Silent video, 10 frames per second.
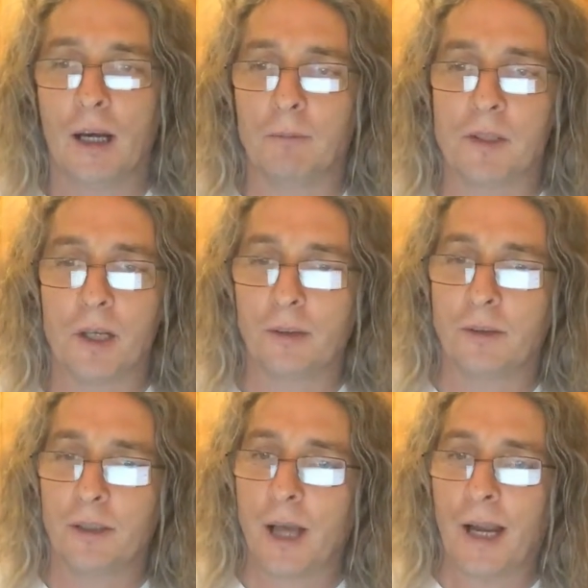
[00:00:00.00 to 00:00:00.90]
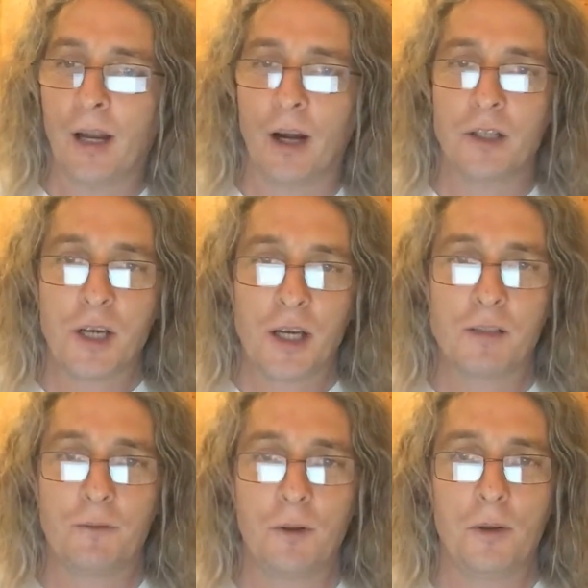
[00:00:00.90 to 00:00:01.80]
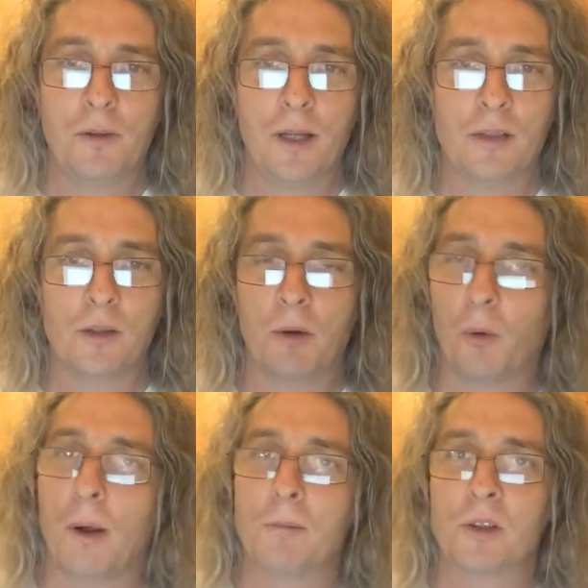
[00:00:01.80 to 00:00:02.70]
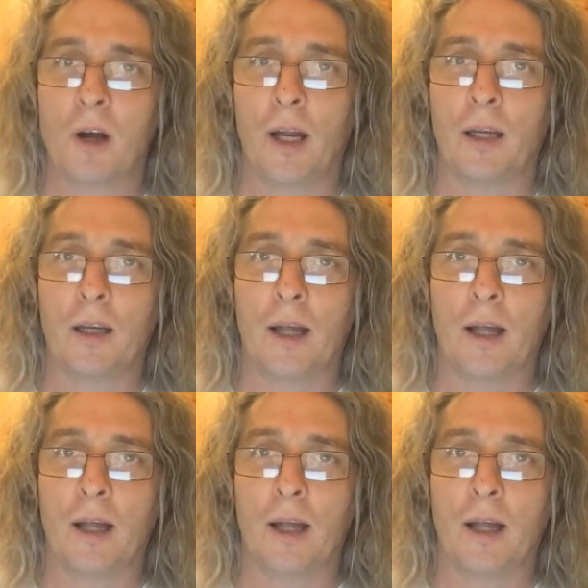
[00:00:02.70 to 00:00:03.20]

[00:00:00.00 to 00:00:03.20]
So today I changed a few things on my website